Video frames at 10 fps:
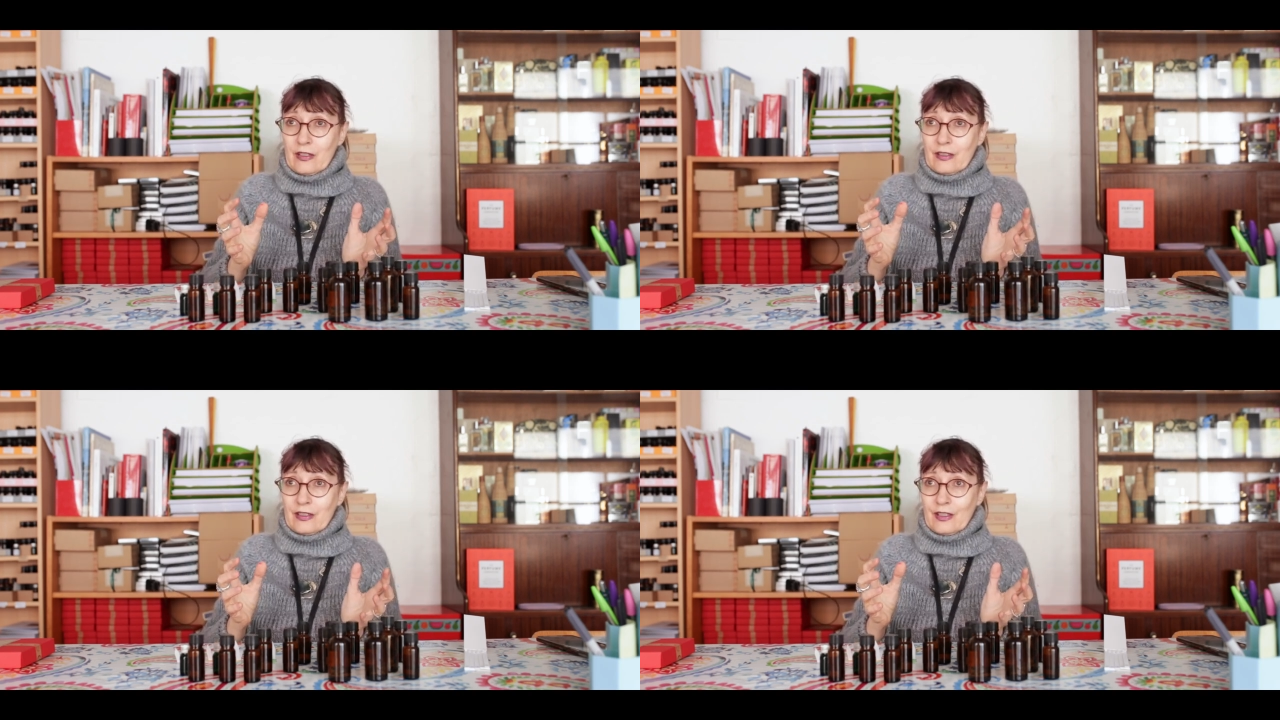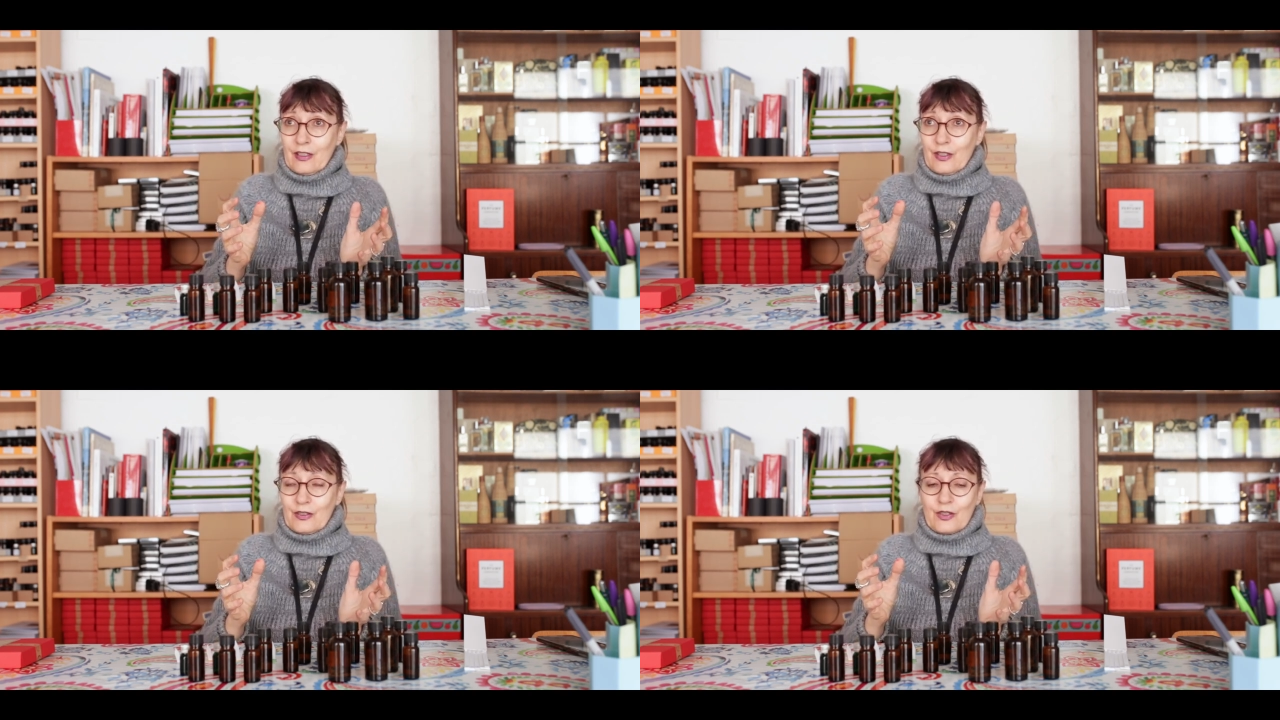Mm
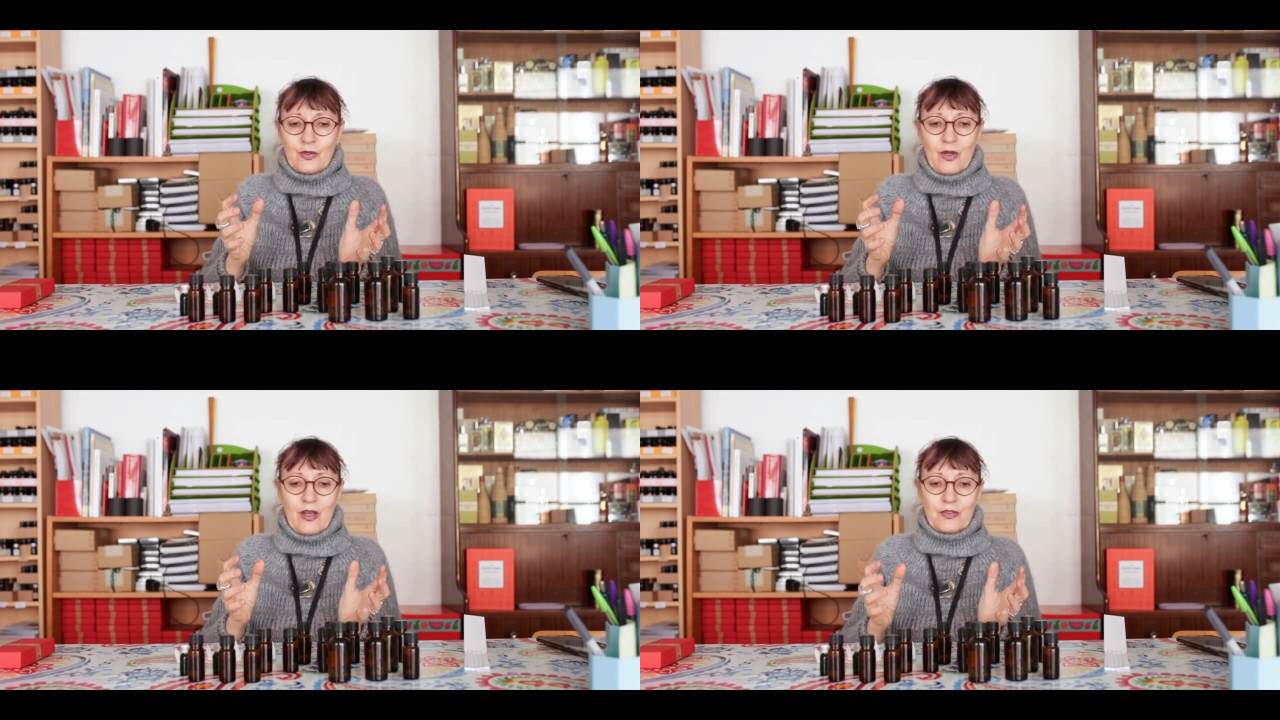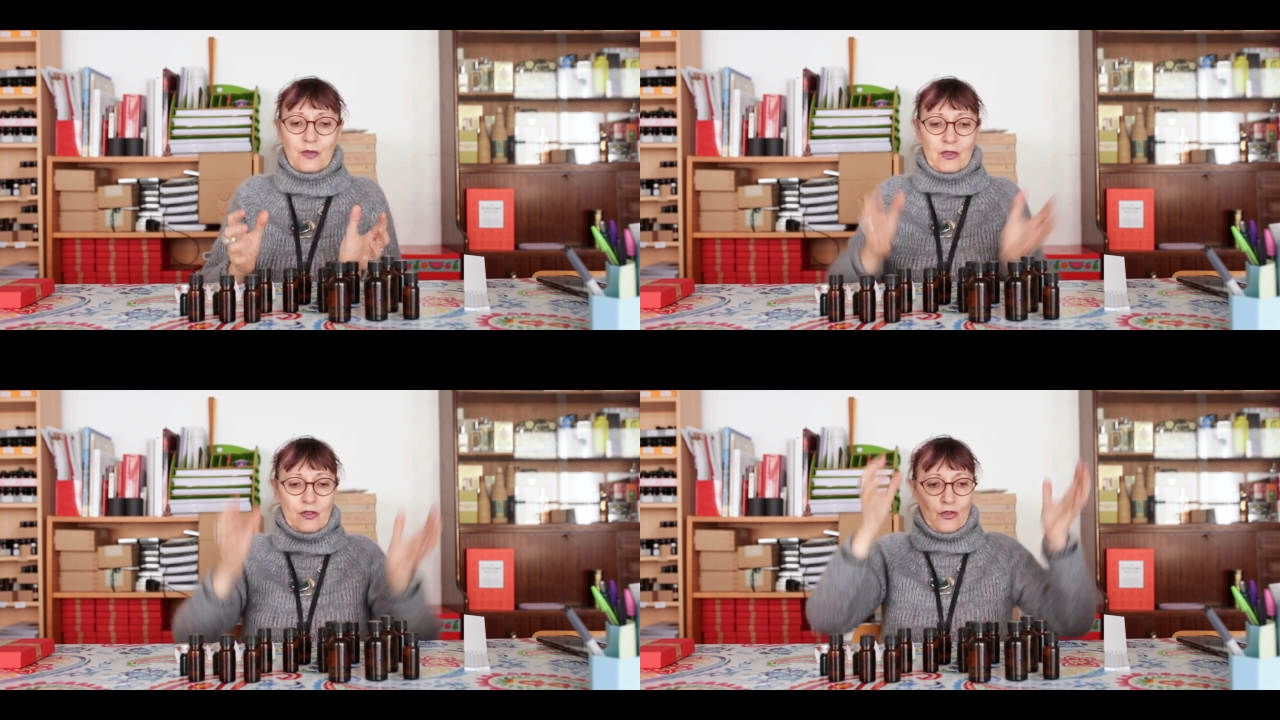-hmm. So you have
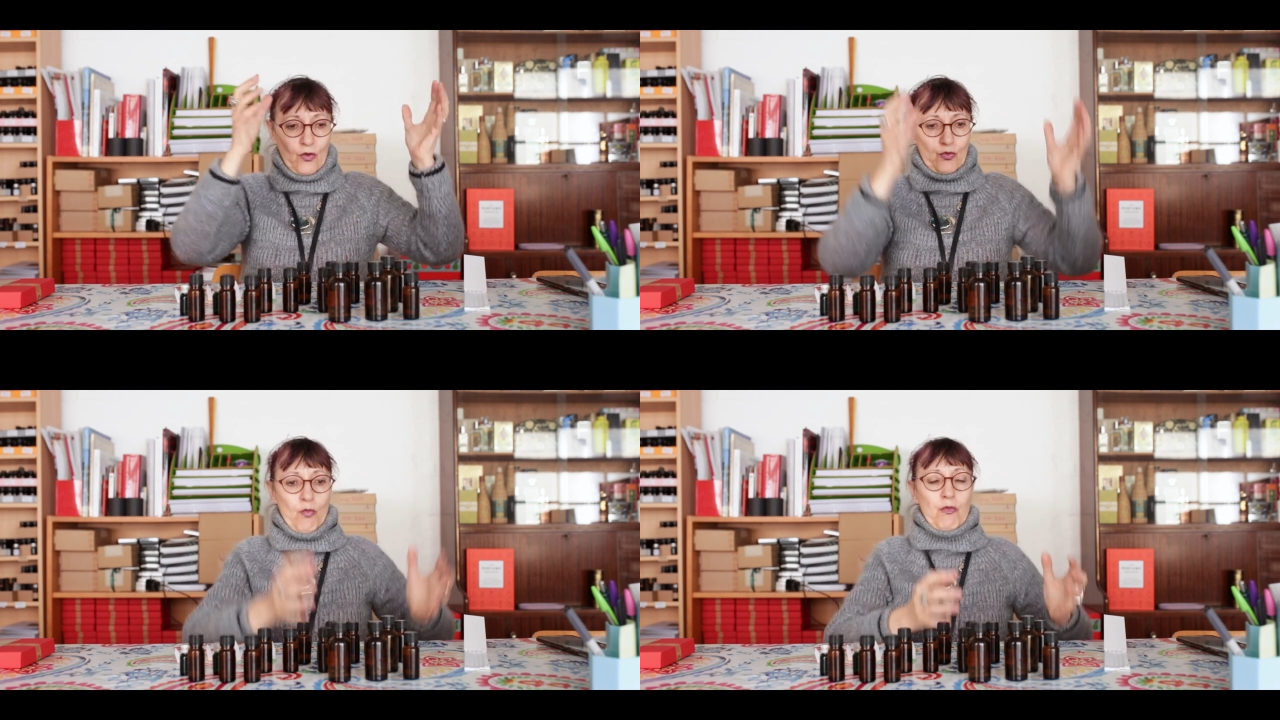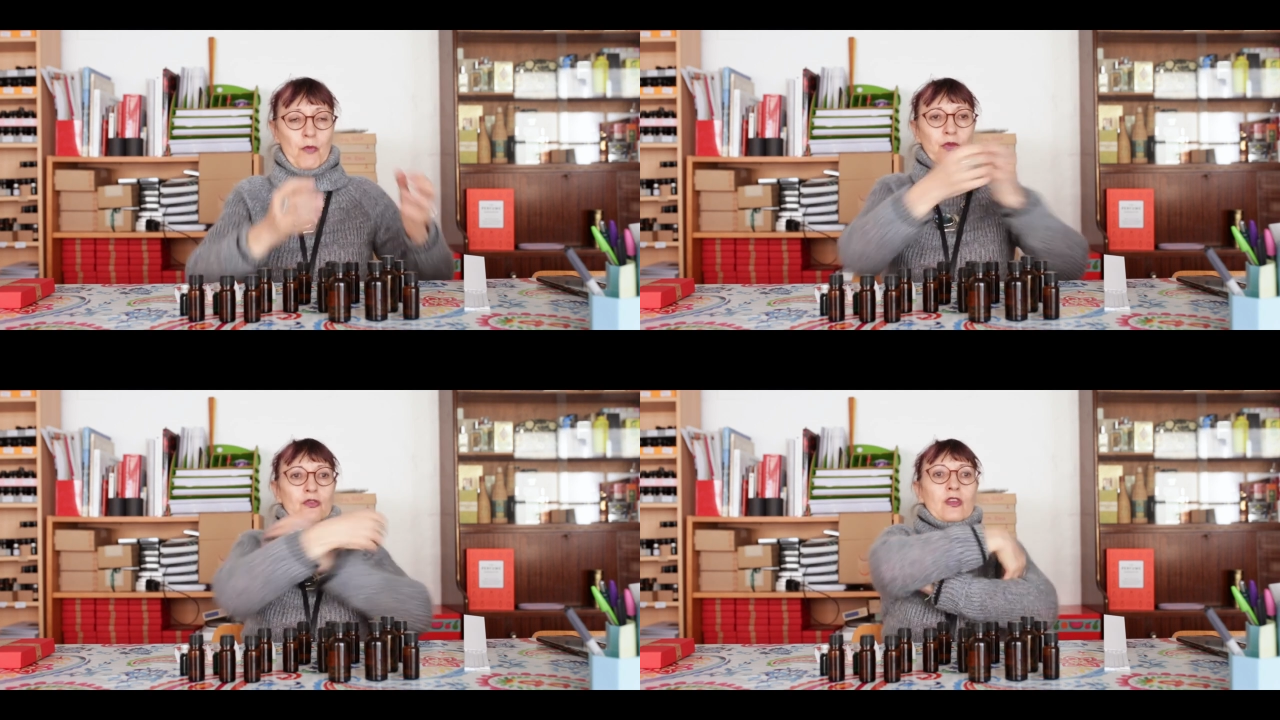something as you
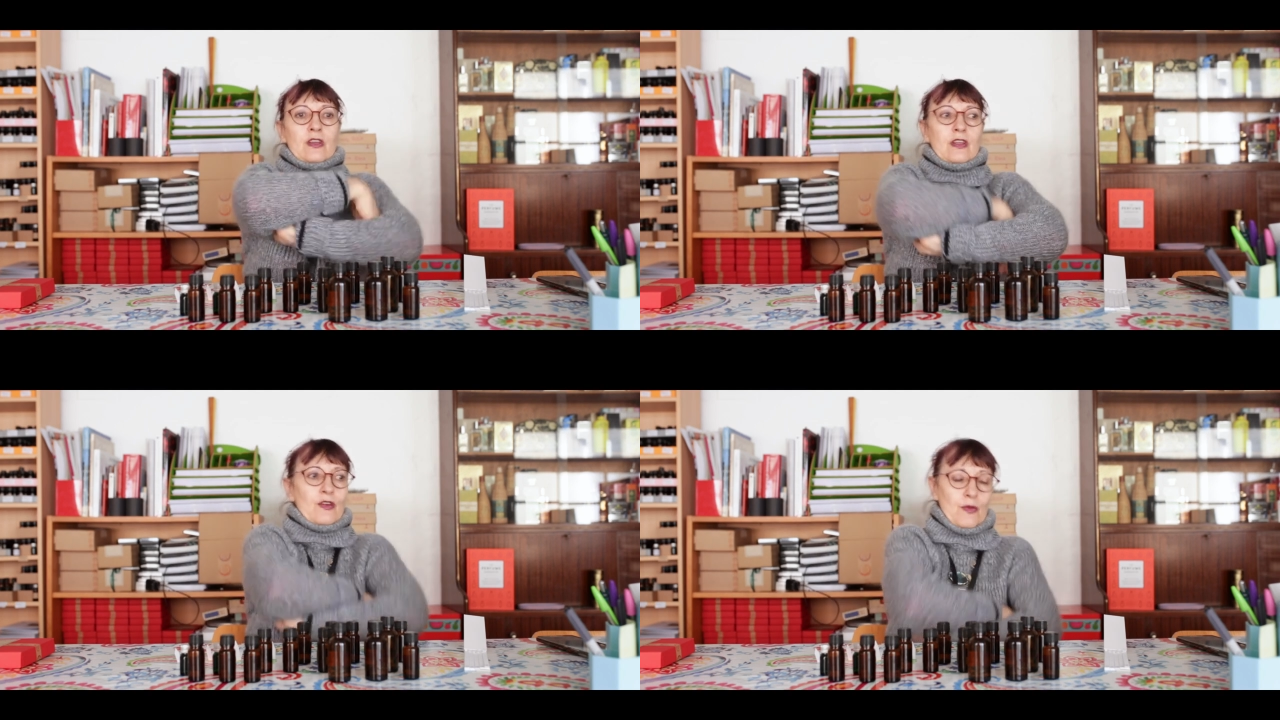I'm just staying here,